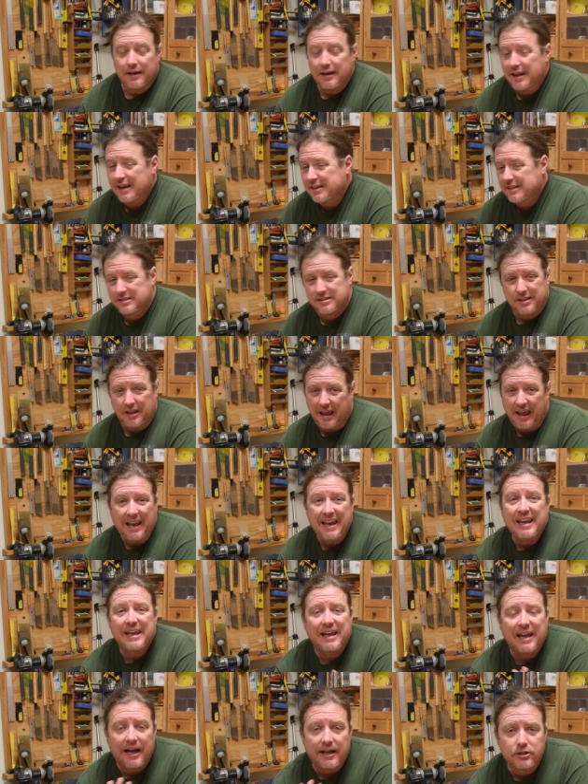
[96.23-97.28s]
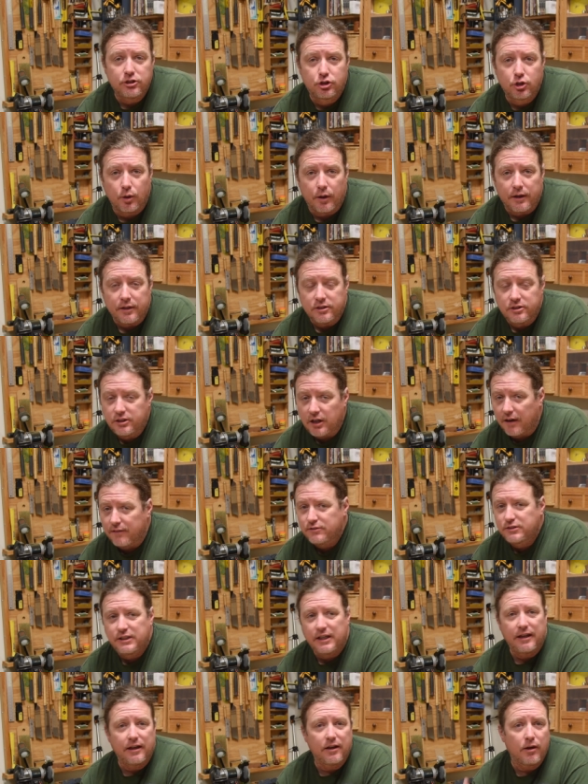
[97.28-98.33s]
and it, any kind of joint,
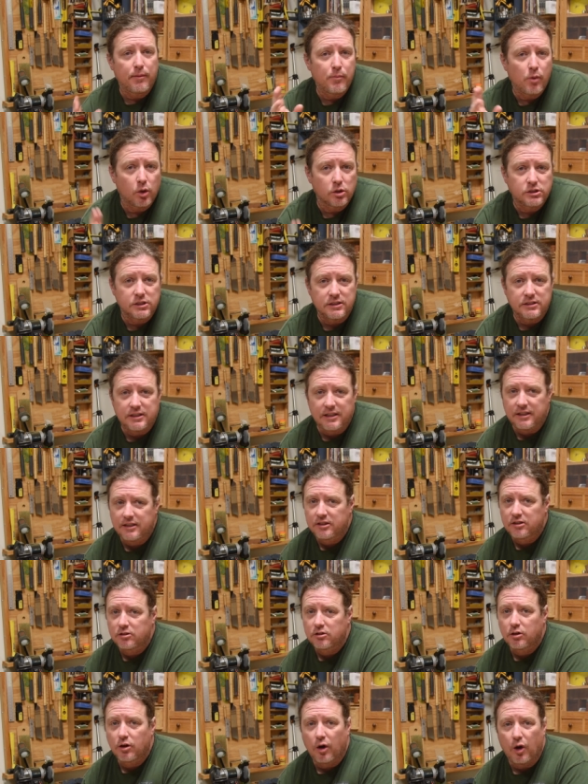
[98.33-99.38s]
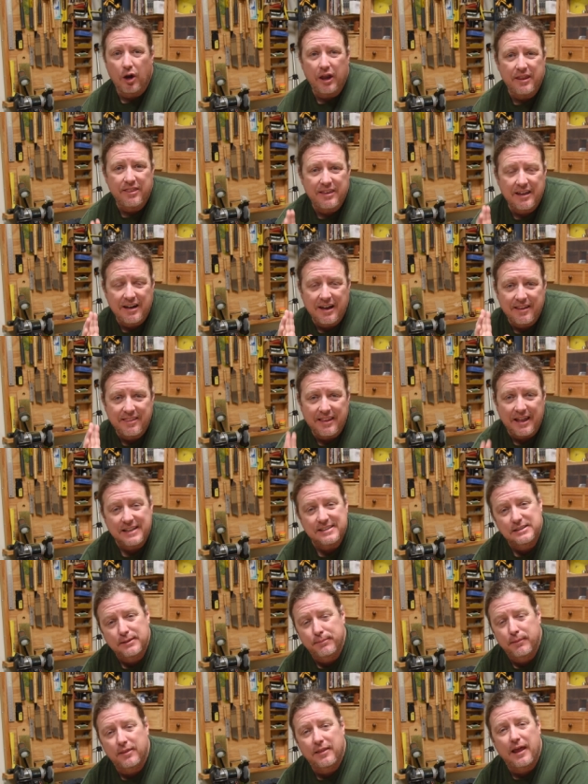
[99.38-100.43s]
dovetail, Morrison tendon, or anything like that,
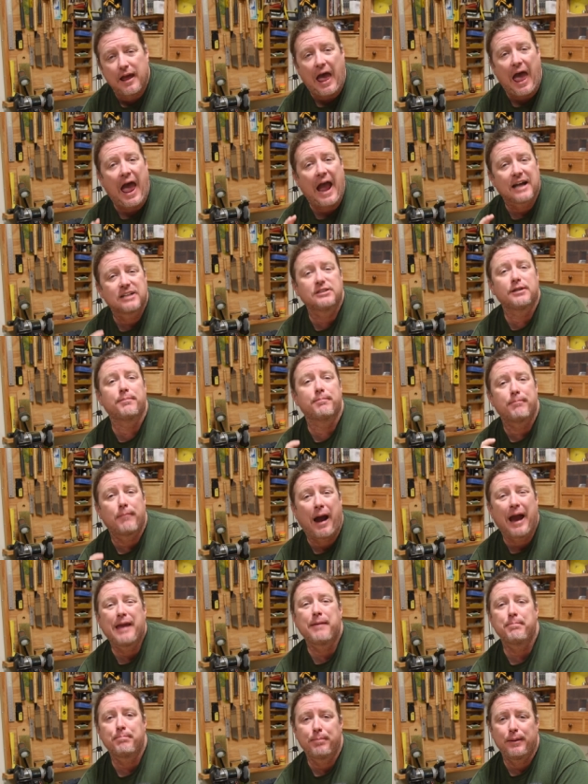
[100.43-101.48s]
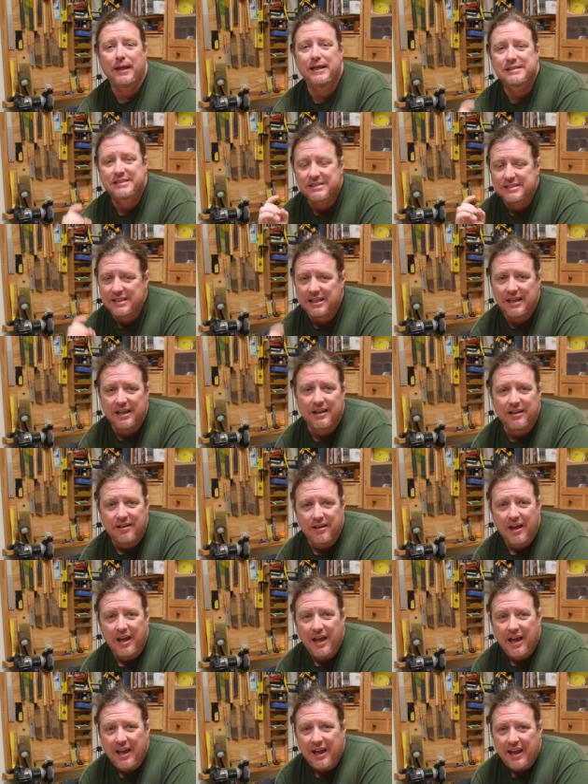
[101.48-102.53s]
something that actually might be seen,
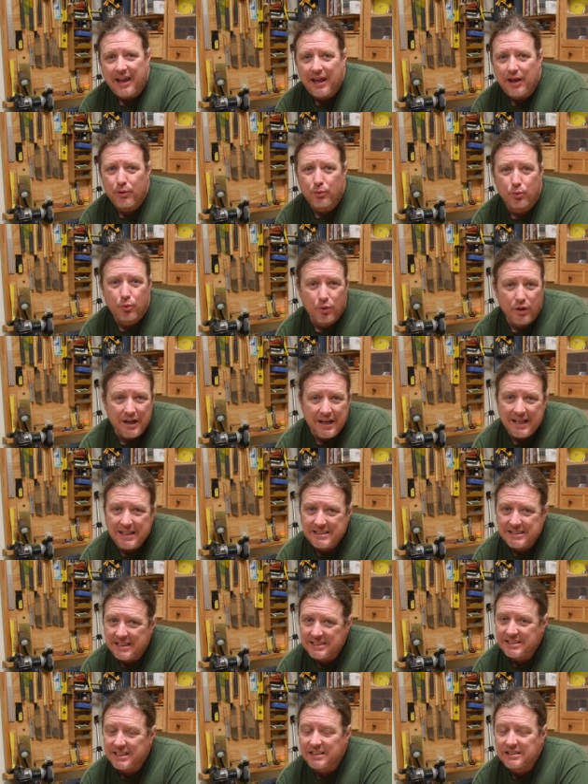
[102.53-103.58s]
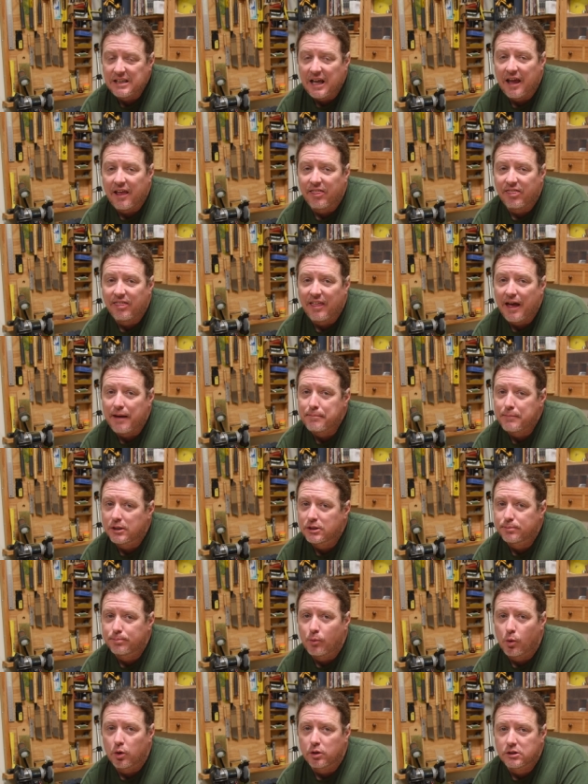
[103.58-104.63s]
it really doesn't take that
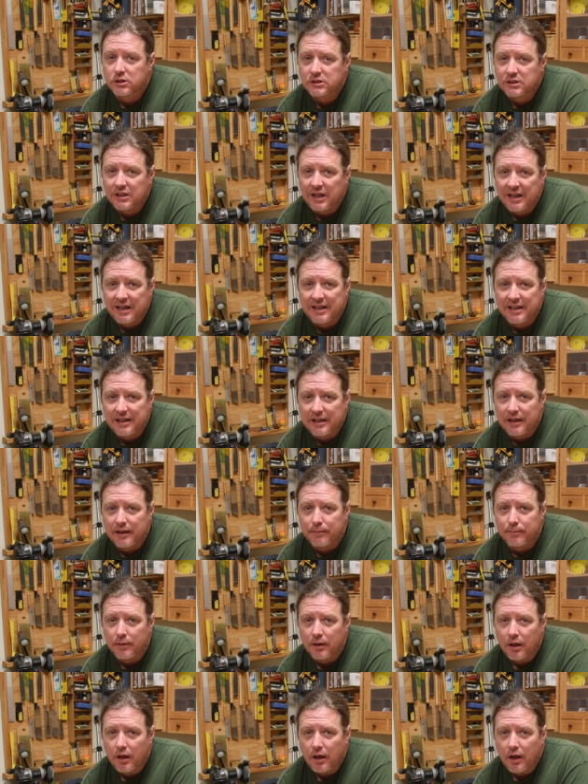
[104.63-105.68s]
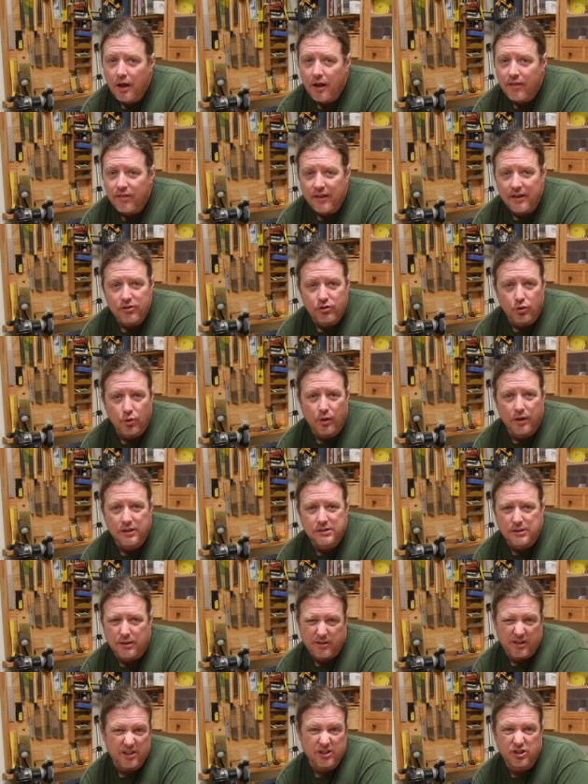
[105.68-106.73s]
much more time than doing
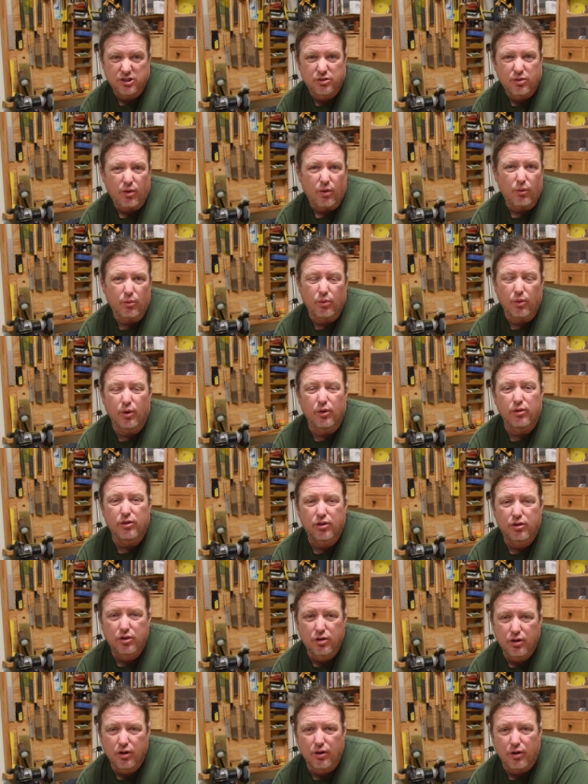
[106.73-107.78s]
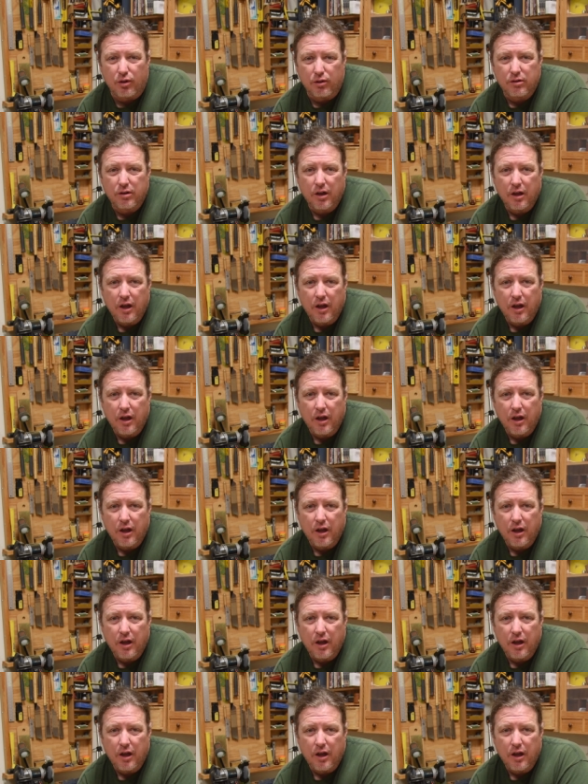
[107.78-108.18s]
something just rude and crude.